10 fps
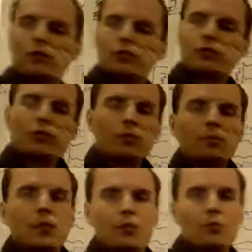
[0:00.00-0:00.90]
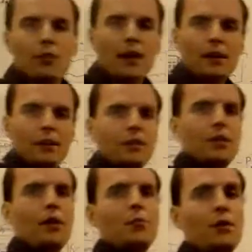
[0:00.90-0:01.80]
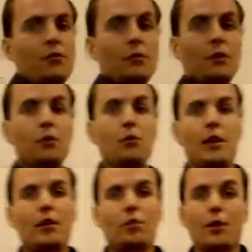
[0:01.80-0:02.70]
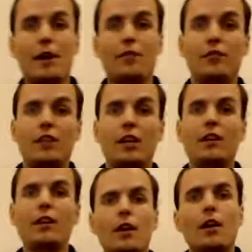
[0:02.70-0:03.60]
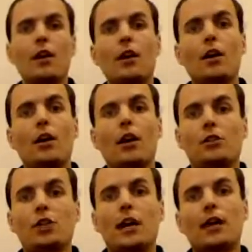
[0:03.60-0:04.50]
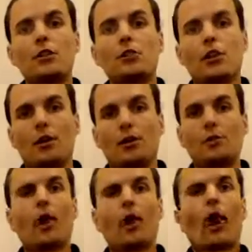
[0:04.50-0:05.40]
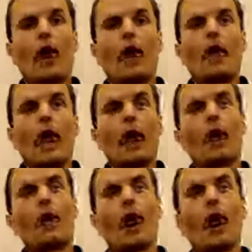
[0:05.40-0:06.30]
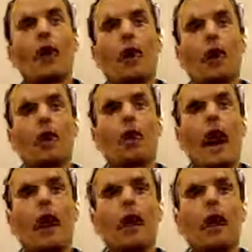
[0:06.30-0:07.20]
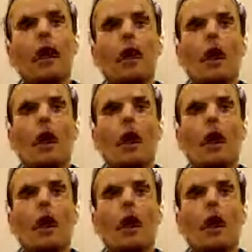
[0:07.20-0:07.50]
So you might be familiar with or have seen a child, a newborn baby, taking their very first breath.